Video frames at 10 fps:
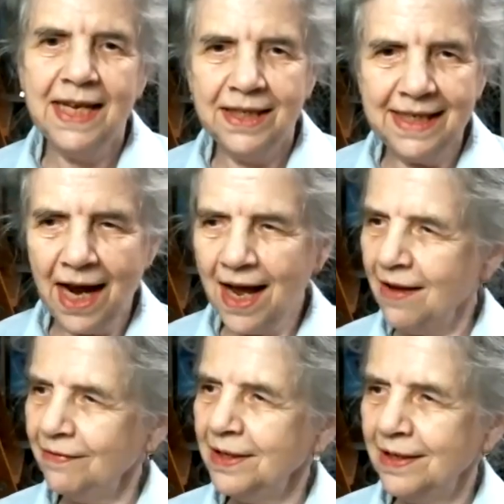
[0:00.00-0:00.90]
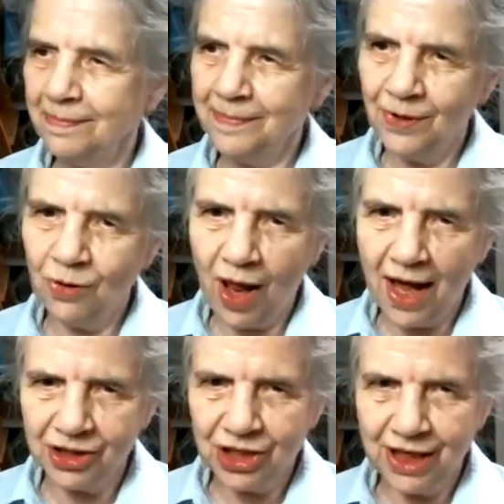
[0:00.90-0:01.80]
You see, I have the
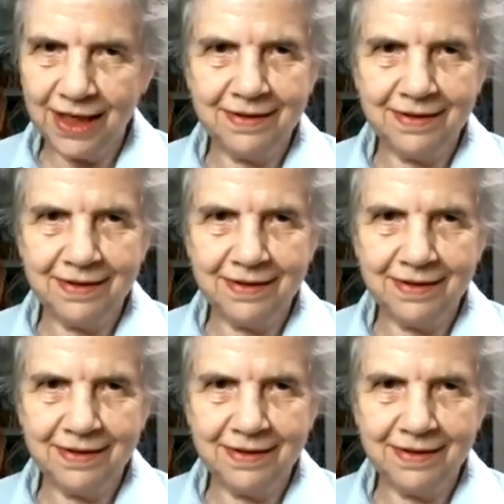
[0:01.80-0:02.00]
collage here,